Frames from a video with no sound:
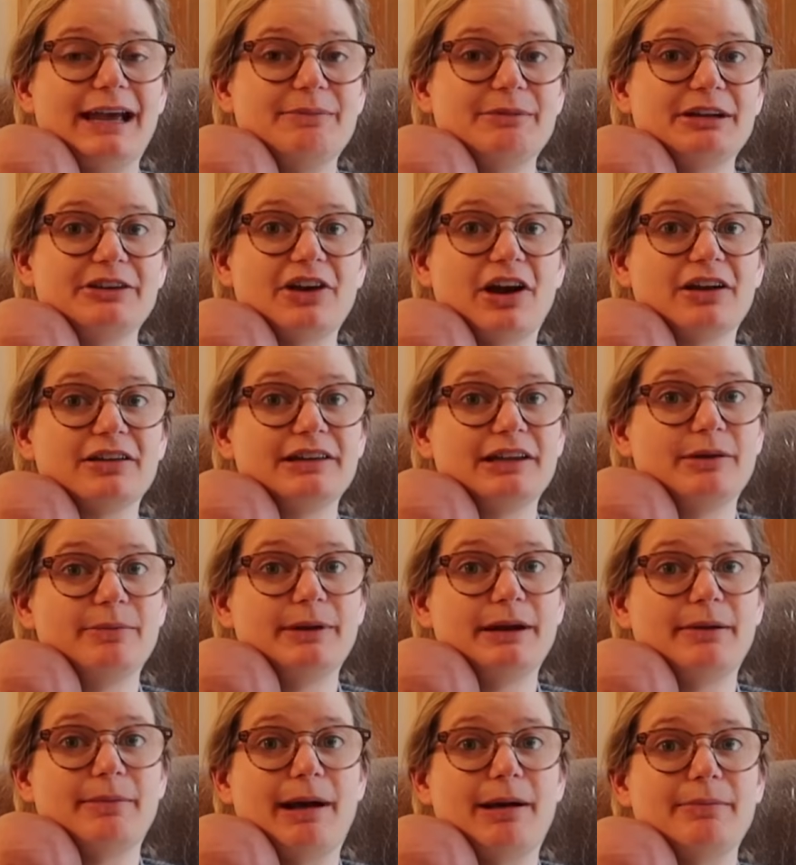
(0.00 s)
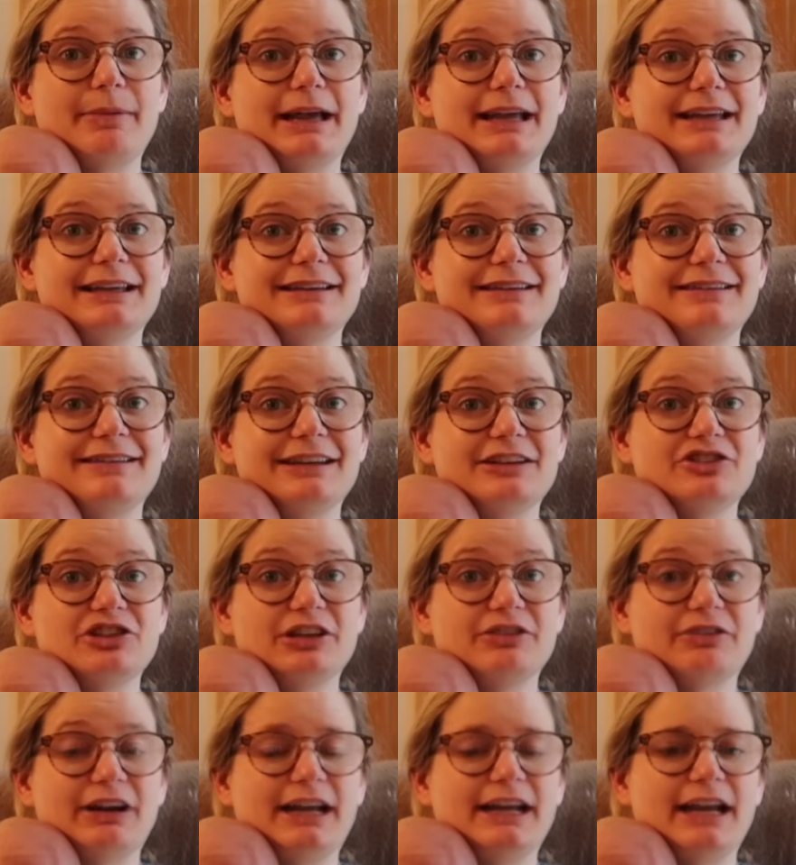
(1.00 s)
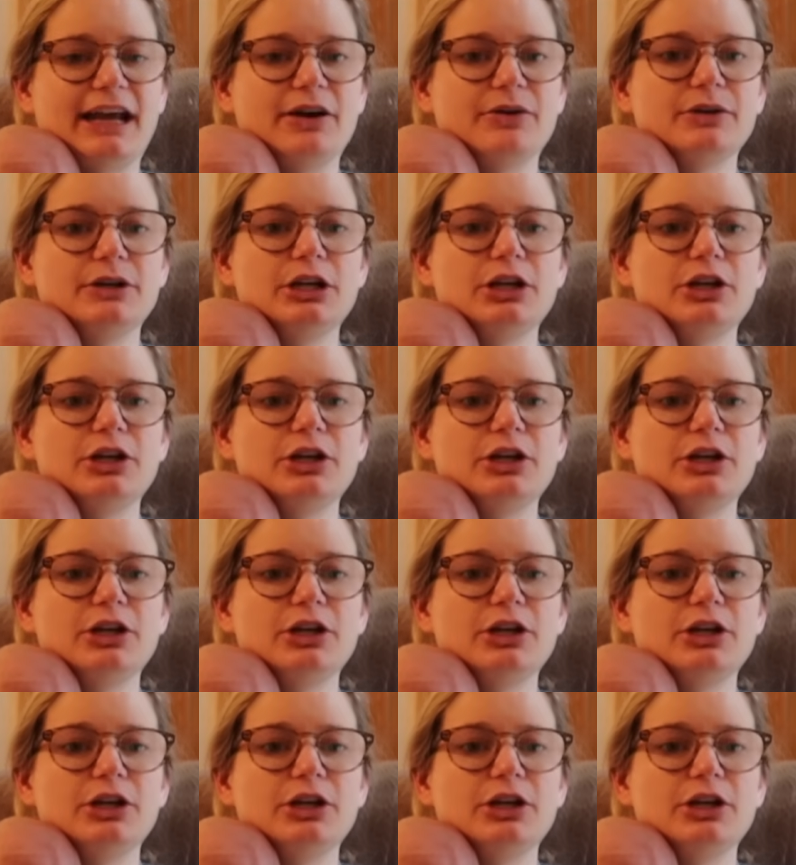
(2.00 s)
I'm going to talk a little bit about my incision right now.